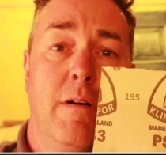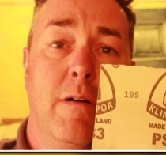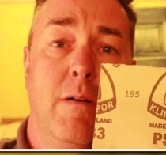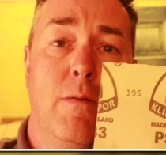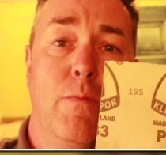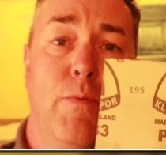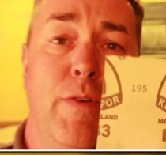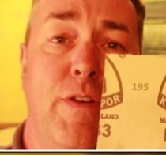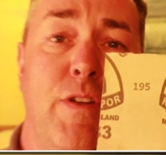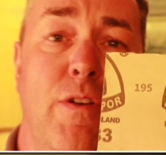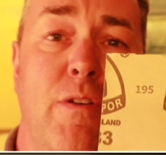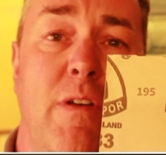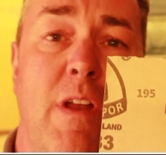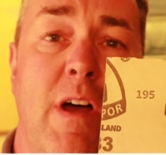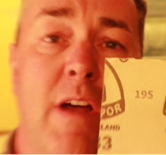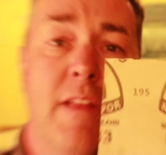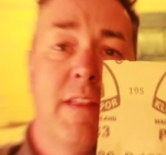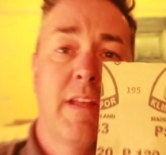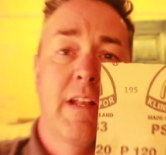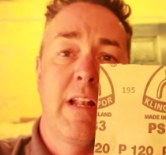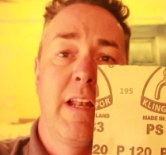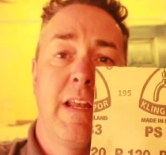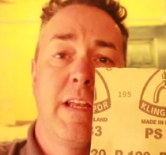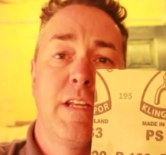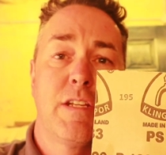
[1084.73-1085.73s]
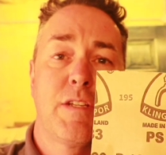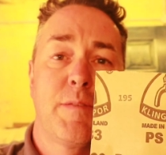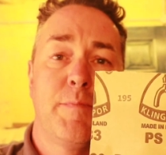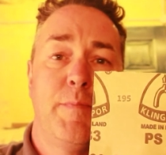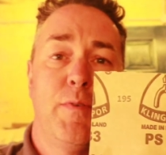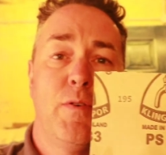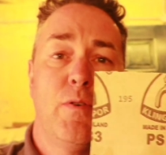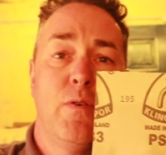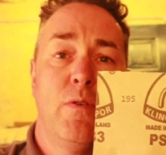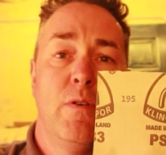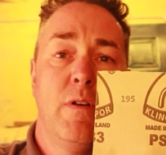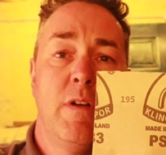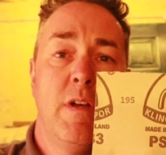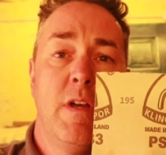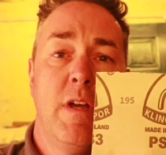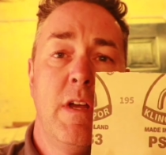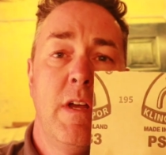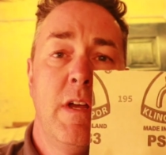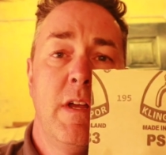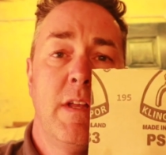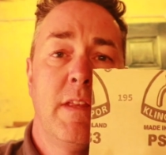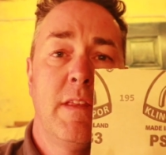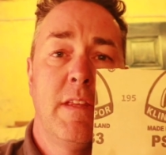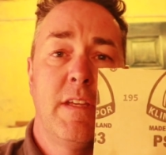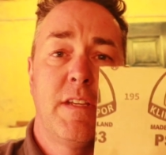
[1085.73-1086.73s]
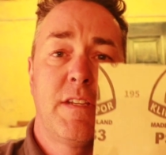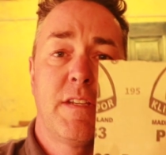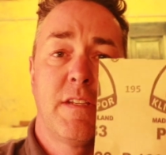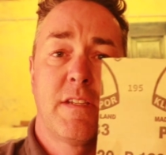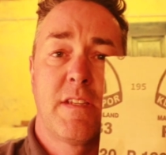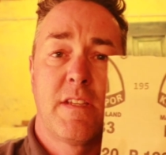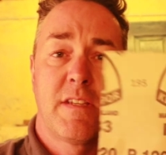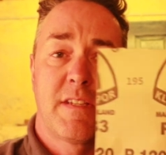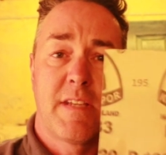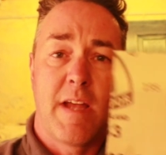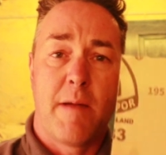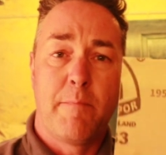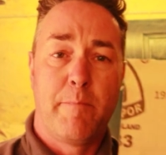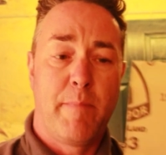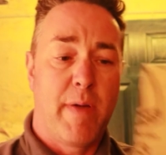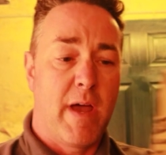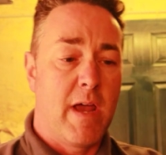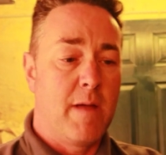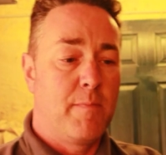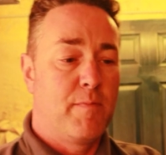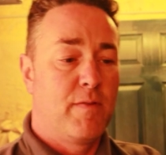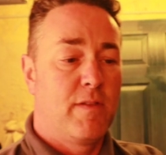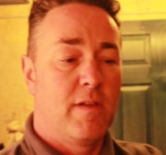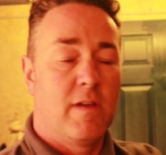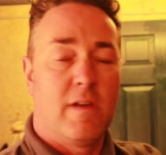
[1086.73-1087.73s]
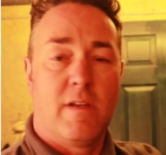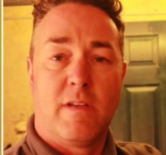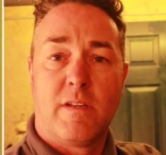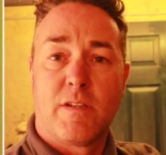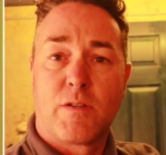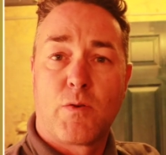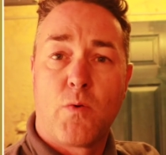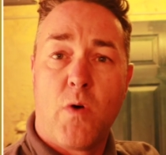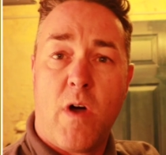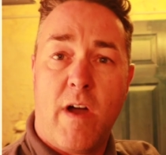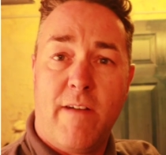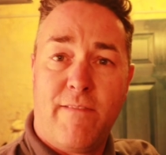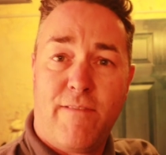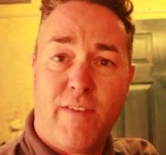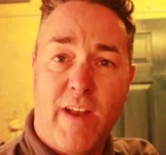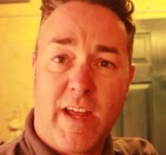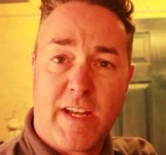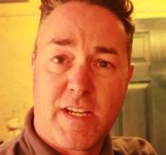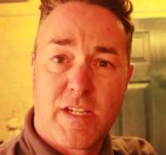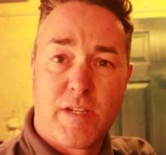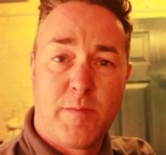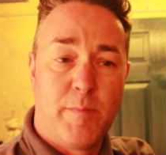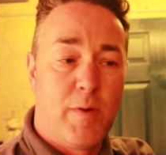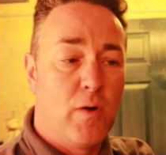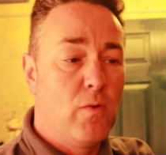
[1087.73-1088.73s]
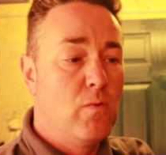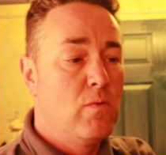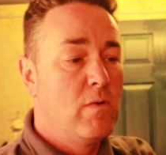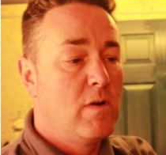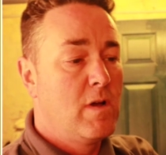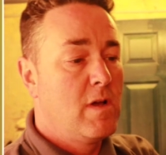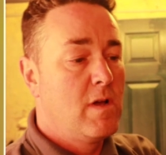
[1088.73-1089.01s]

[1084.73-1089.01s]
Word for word: we do like the Klingspor. This is the sandpaper that it's quite flexible.